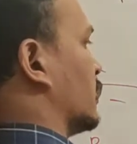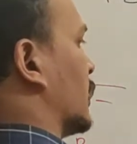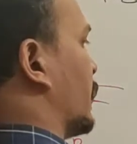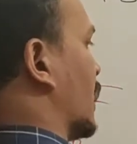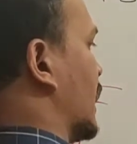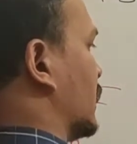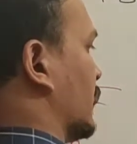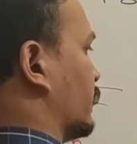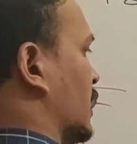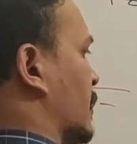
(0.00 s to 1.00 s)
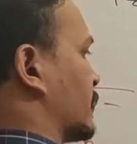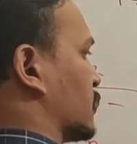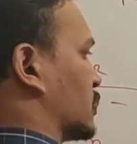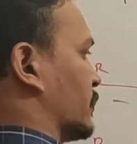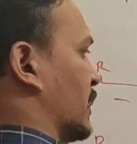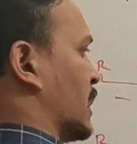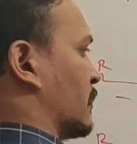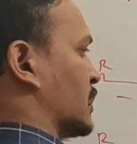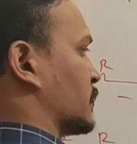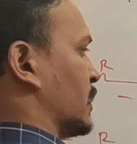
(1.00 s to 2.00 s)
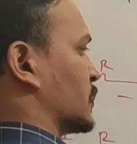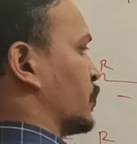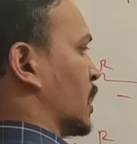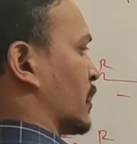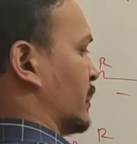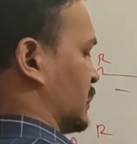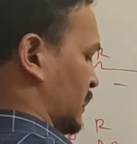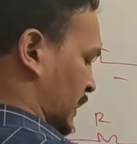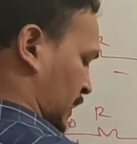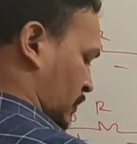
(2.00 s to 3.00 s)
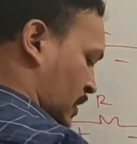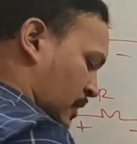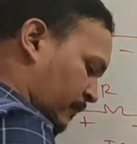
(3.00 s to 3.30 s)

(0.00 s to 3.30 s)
The polarity of EMF source, bigger one is plus, smaller one is negative.